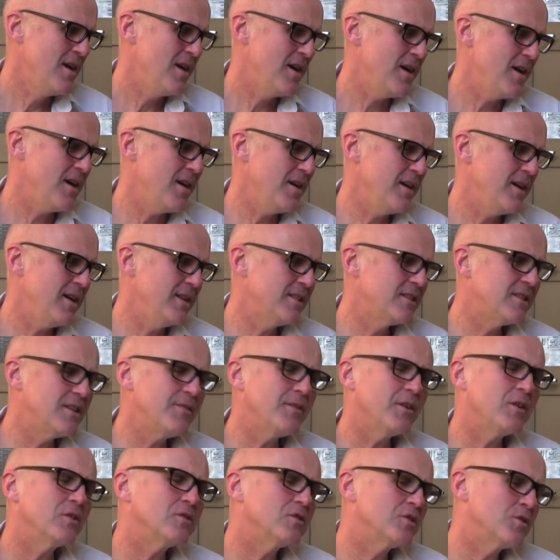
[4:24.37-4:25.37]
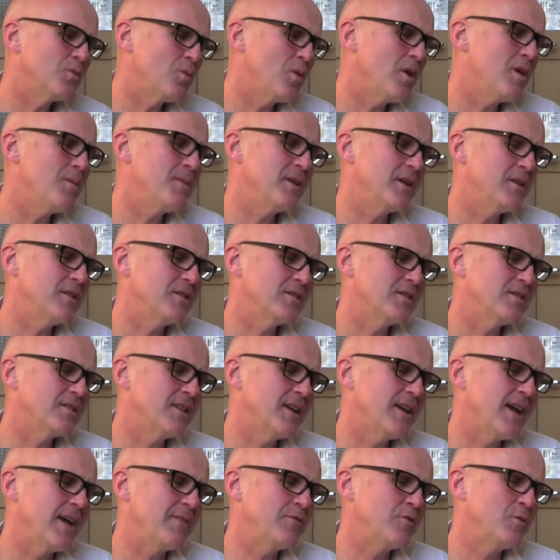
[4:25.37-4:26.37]
It's difficult as well because
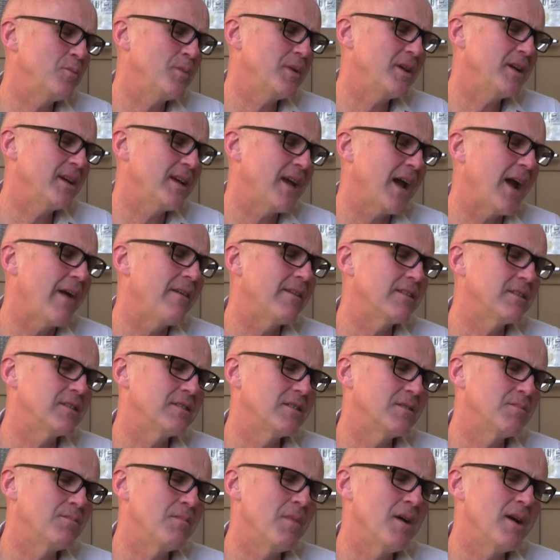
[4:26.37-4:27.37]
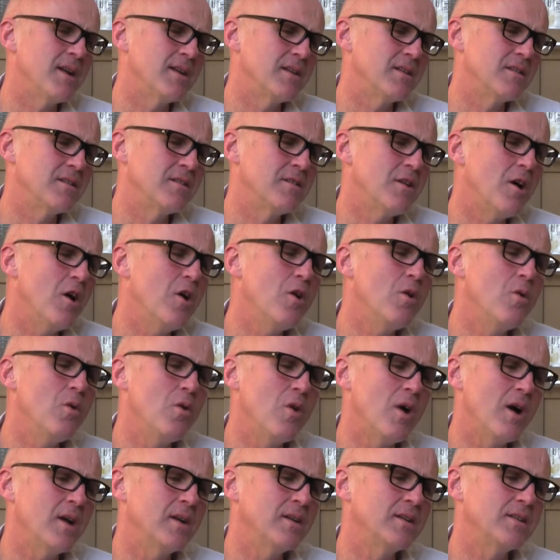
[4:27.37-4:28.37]
they have to be a character that might
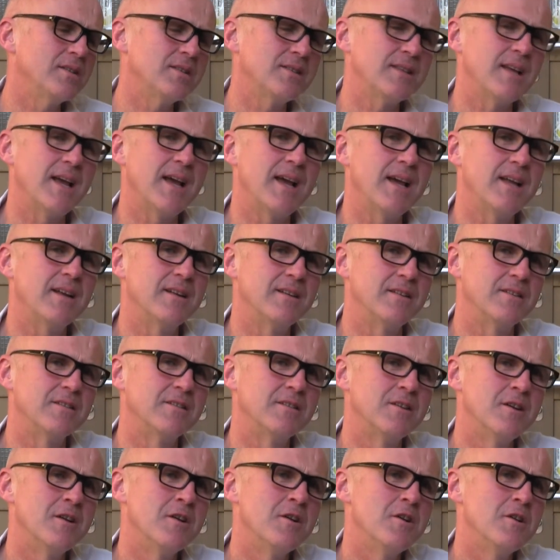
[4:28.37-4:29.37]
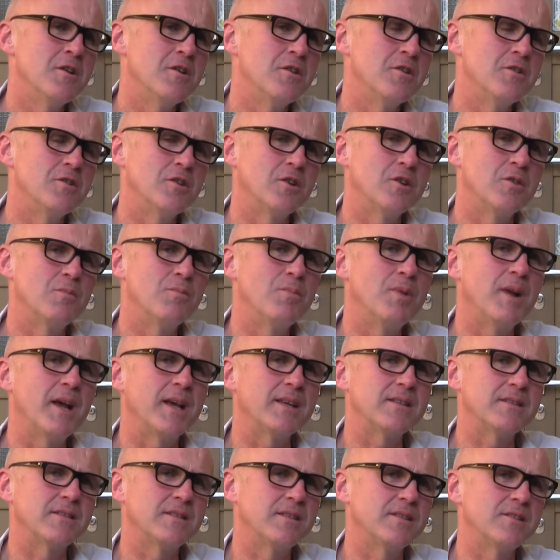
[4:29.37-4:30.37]
know or understand the
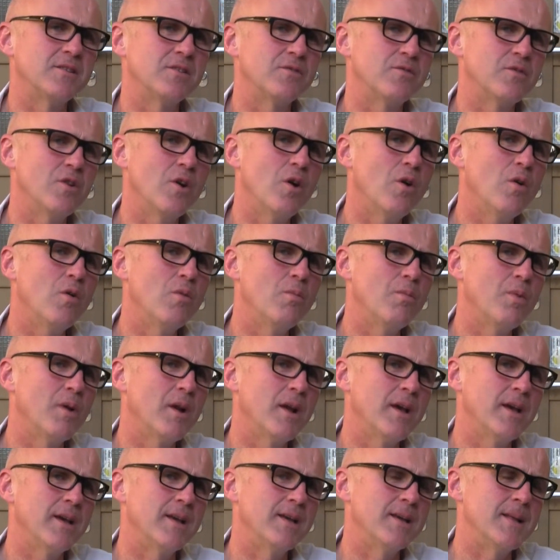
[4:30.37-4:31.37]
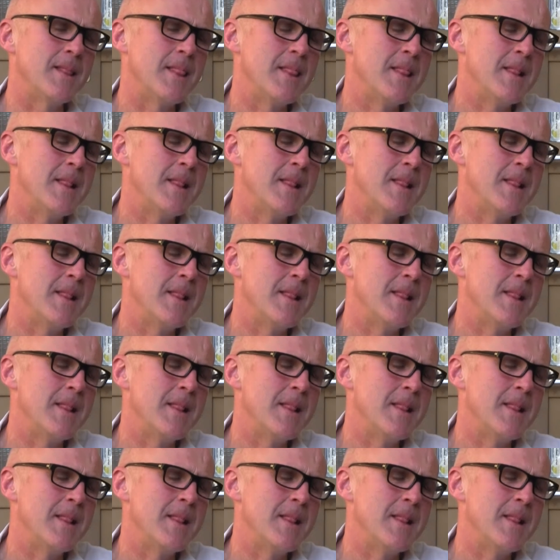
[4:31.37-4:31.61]
complexities of the whole play.